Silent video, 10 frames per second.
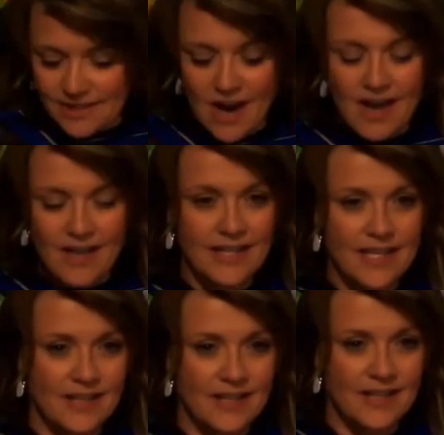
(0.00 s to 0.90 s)
not the
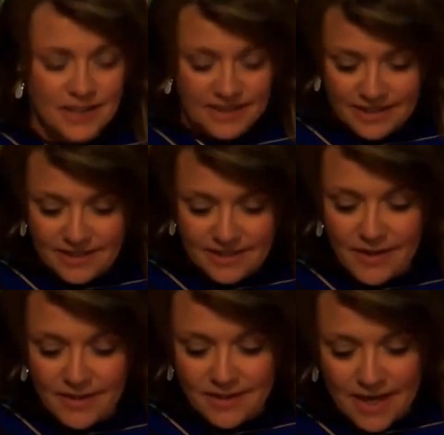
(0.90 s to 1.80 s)
auspicious
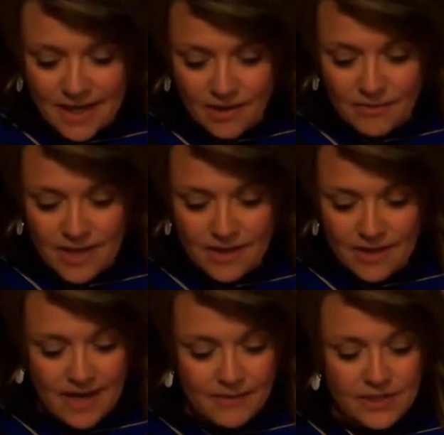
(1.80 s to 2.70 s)
start to my career
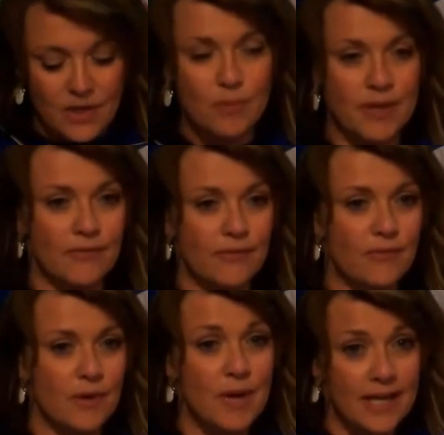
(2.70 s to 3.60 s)
that I was hoping
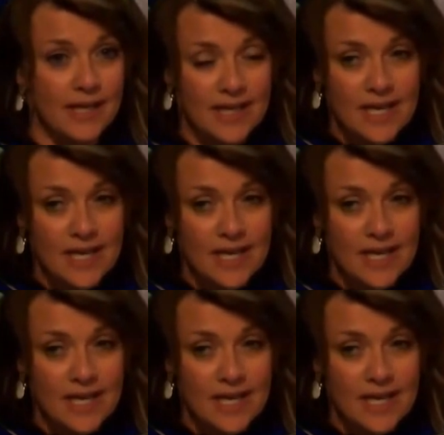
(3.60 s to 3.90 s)
for, but